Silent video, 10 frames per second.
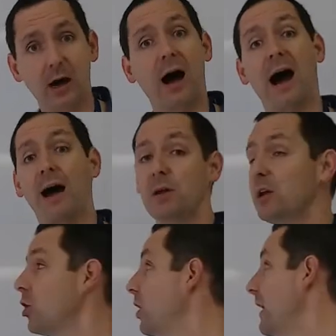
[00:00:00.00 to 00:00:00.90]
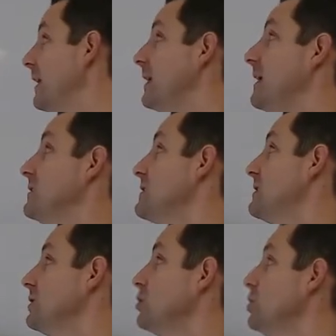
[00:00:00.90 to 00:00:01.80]
I'm going to go ahead and
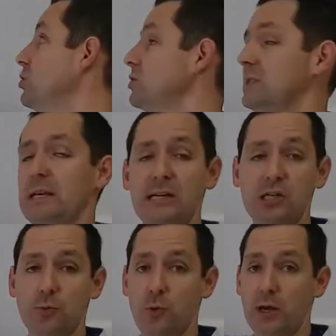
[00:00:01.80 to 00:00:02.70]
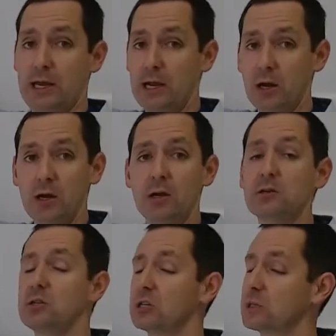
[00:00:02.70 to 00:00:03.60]
still use the initial point here,
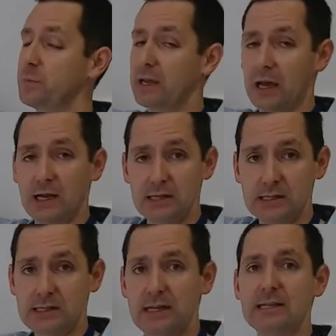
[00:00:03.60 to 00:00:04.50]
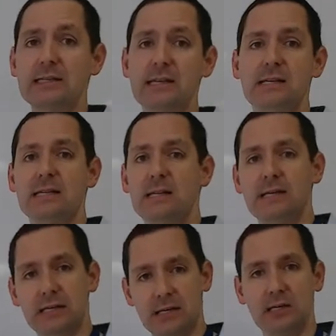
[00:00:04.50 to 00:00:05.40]
just because it's easy
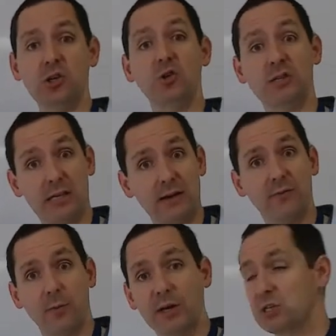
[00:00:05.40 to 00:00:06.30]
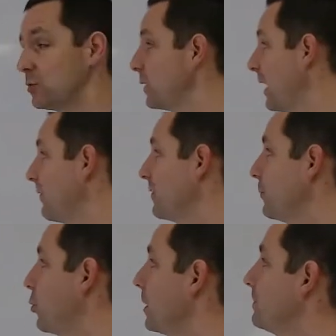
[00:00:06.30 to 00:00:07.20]
to use the information that we have at
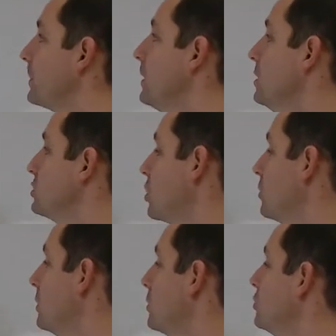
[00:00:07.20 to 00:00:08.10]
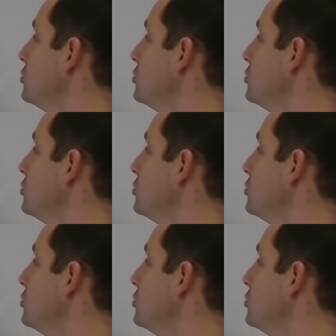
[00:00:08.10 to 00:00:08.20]
that point. So, new